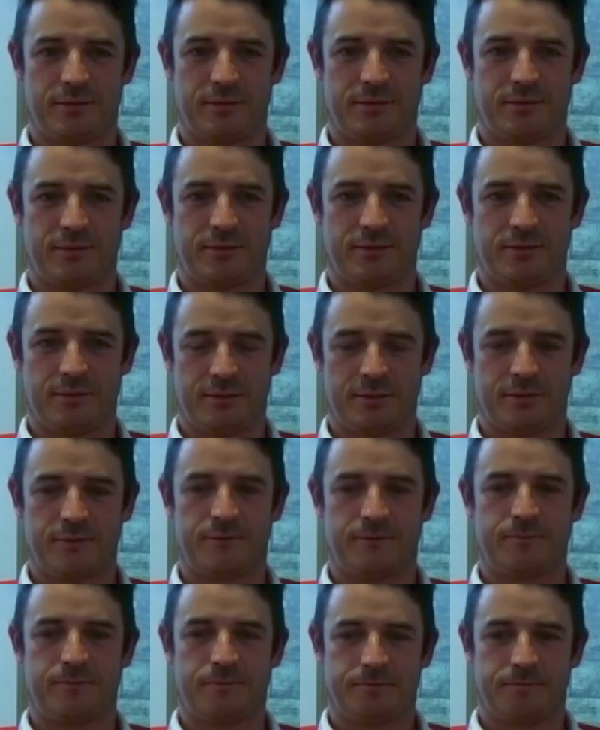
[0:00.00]

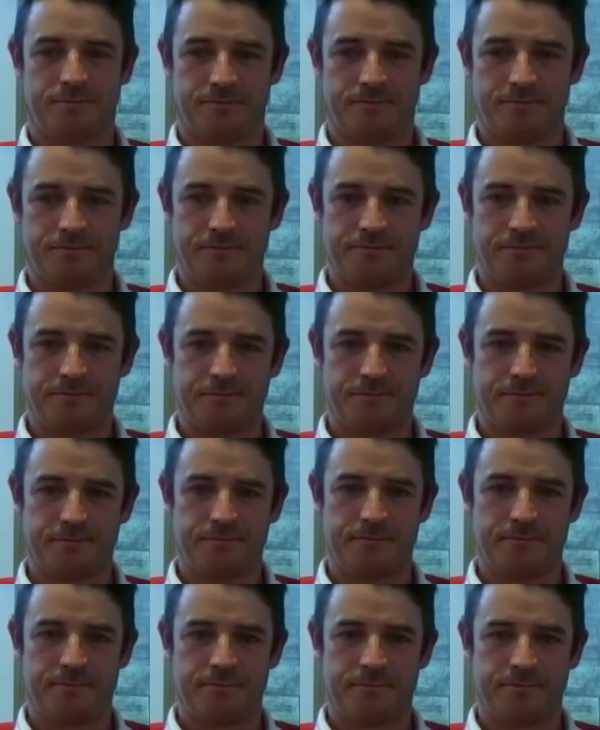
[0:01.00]

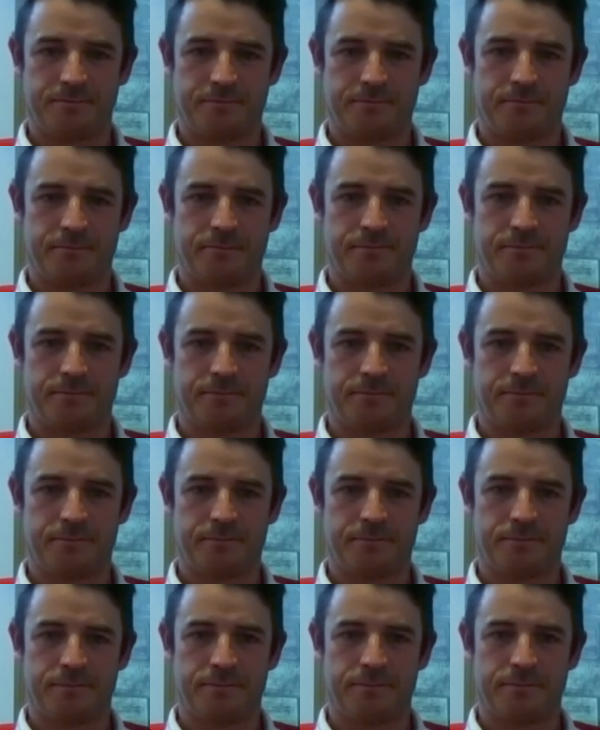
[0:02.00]

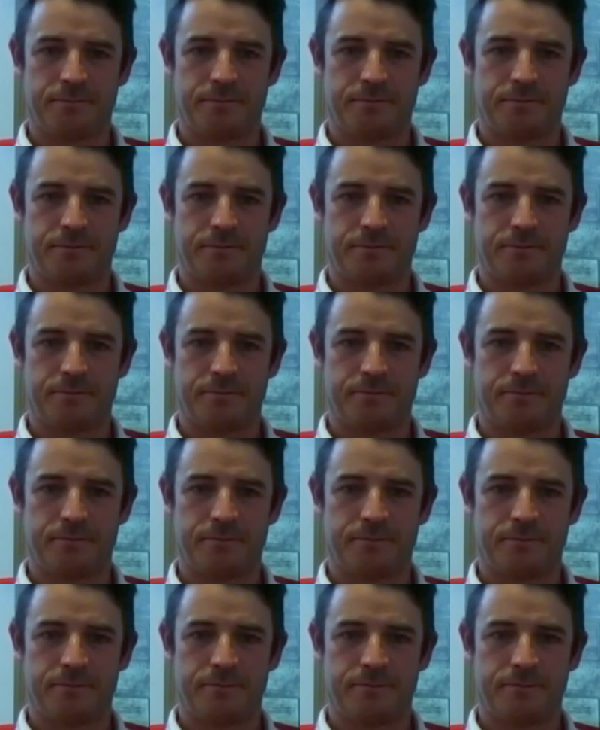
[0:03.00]

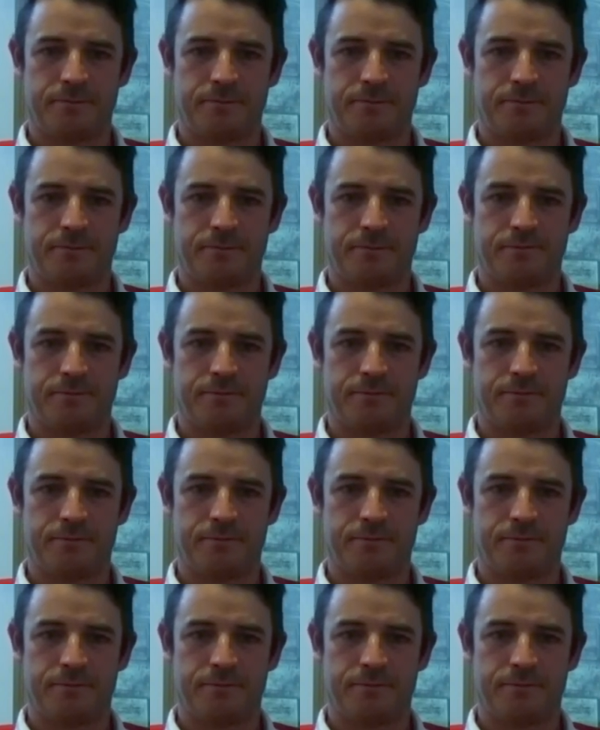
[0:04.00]
[no speech]